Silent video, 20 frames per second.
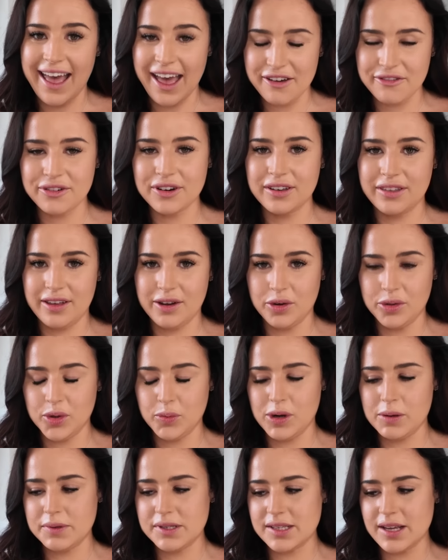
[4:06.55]
everything on the
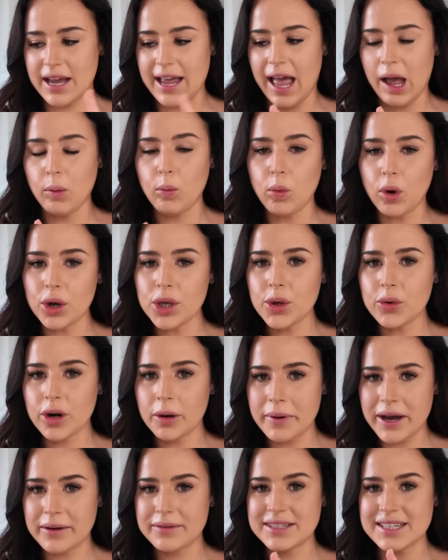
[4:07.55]
website and what you're about